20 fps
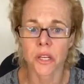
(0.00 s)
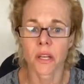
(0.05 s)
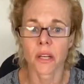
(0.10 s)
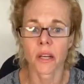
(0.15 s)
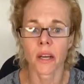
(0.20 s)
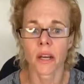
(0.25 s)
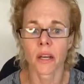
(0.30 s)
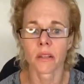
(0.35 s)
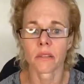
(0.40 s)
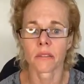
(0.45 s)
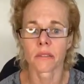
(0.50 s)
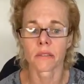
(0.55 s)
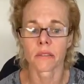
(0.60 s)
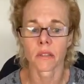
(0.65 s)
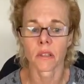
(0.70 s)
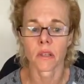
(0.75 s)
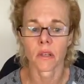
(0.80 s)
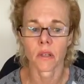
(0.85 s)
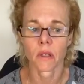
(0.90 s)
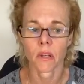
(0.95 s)
guys.
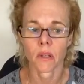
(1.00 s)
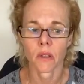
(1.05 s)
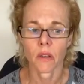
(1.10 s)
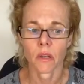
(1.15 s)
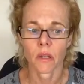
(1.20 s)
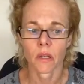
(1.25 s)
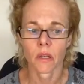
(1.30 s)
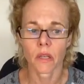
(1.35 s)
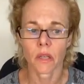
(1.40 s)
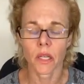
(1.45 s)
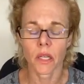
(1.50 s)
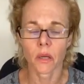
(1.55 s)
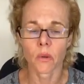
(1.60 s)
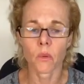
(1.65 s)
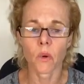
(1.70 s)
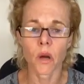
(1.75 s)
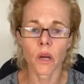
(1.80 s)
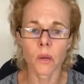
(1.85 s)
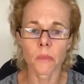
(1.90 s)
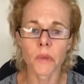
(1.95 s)
And I
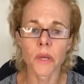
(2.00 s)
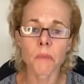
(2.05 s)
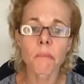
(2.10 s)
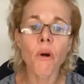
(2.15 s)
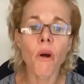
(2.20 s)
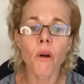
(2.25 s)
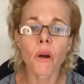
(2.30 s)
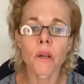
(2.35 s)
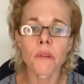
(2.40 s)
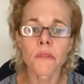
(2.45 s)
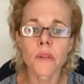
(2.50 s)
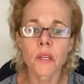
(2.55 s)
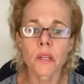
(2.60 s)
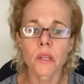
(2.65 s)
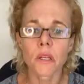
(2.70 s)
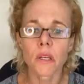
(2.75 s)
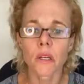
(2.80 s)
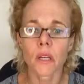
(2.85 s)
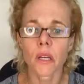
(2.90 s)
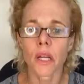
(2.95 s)
want to be a part of
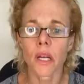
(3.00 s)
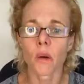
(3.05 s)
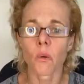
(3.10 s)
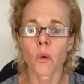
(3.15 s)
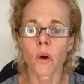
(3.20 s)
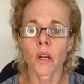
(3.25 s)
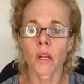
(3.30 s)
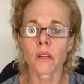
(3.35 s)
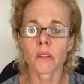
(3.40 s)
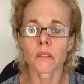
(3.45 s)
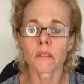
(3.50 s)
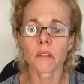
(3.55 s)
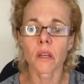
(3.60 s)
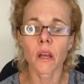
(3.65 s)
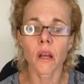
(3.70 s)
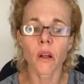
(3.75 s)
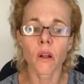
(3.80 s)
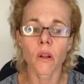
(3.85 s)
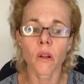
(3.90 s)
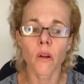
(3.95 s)
it, and I want to
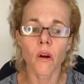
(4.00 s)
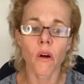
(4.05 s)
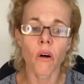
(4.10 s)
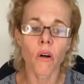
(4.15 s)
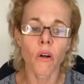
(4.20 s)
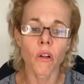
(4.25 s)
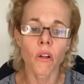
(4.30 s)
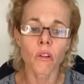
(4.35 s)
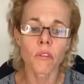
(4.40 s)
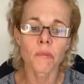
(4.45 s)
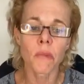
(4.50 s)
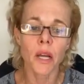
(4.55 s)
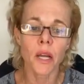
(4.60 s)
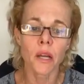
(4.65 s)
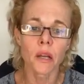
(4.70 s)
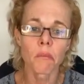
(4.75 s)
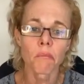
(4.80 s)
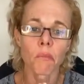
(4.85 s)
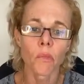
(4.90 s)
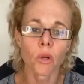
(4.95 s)
tell all
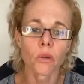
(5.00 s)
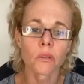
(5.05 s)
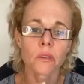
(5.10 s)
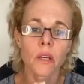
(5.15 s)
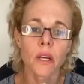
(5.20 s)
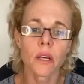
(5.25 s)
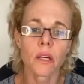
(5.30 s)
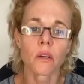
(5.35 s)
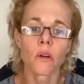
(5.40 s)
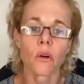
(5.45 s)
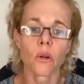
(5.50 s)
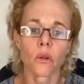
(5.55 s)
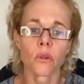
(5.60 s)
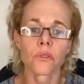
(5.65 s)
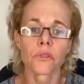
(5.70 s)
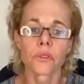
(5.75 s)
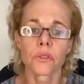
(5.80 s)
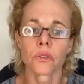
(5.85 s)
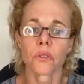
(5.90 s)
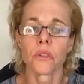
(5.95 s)
my
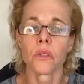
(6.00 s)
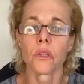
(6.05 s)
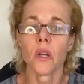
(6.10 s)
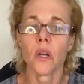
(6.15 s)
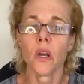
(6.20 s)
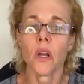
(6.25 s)
multicolored